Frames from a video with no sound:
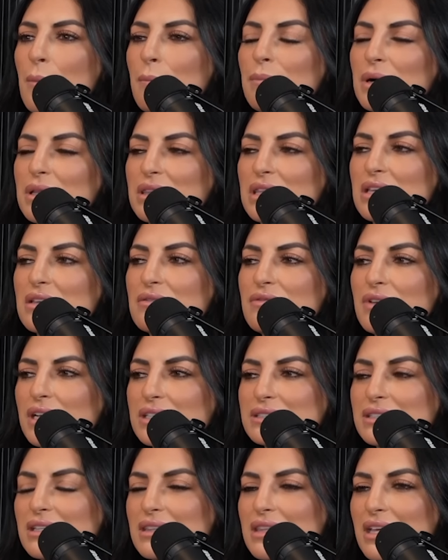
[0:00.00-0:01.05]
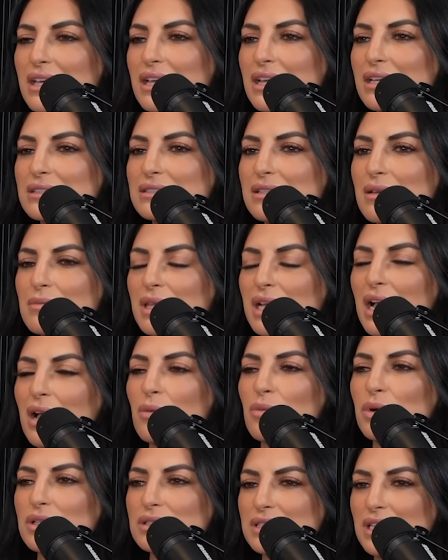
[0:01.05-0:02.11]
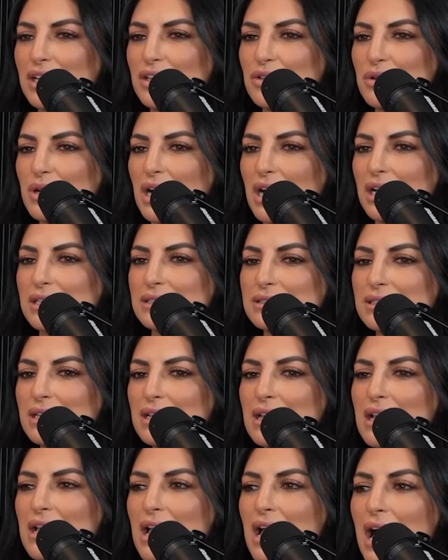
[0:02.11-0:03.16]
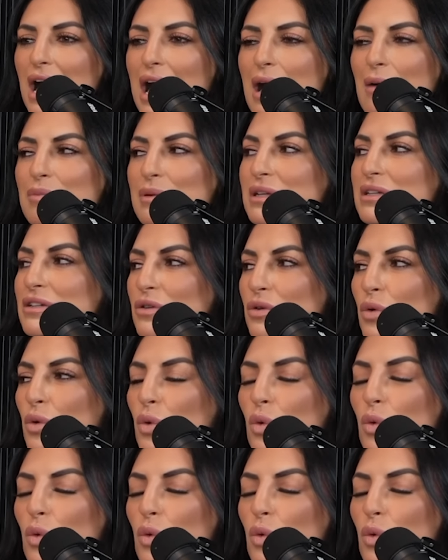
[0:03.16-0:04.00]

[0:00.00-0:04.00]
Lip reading: But the Invicta thing is something I will tell you guys happened